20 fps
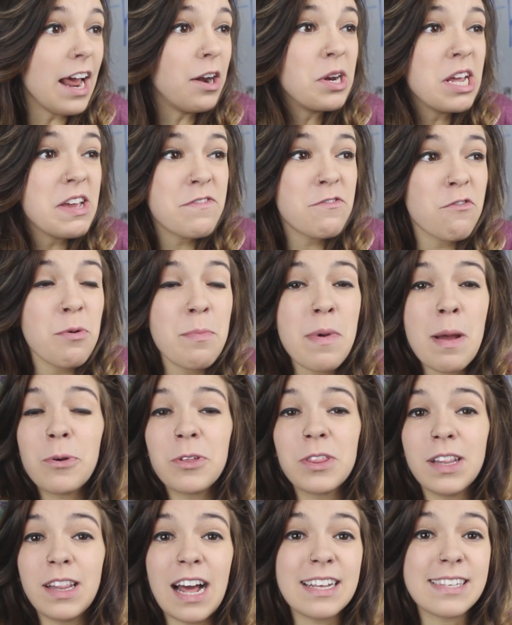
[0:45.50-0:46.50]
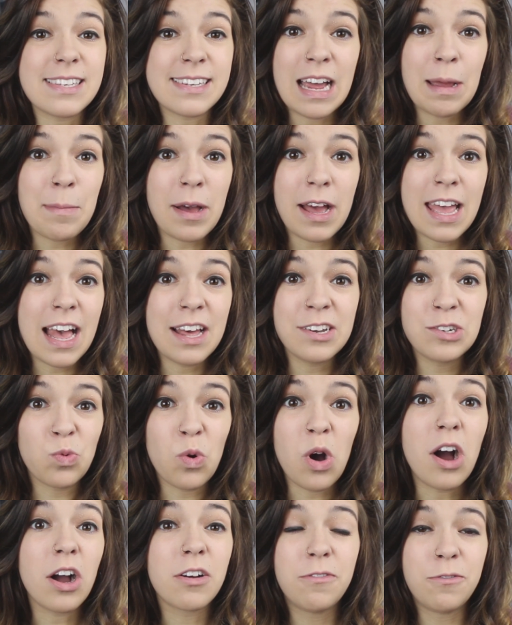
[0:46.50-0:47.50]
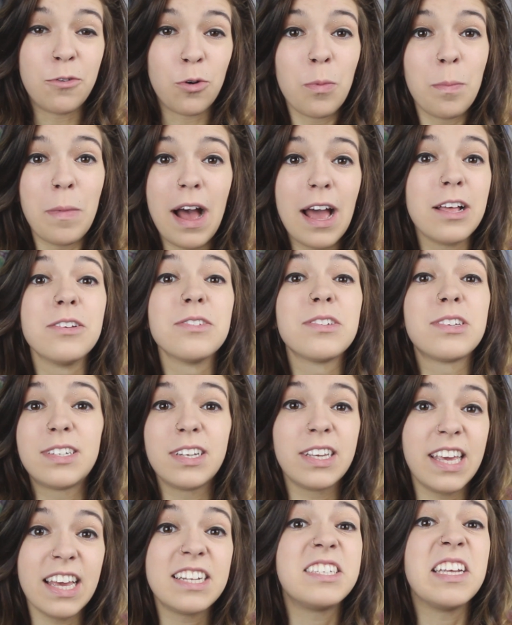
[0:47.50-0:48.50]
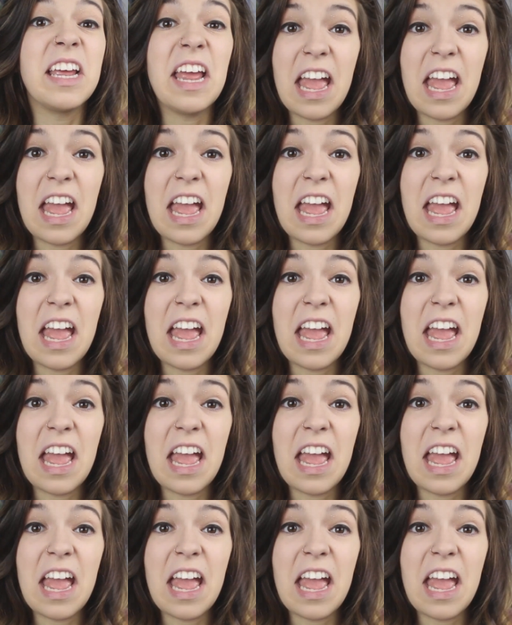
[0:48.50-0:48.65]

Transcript: don't even remember the last time I had to walk four miles to get to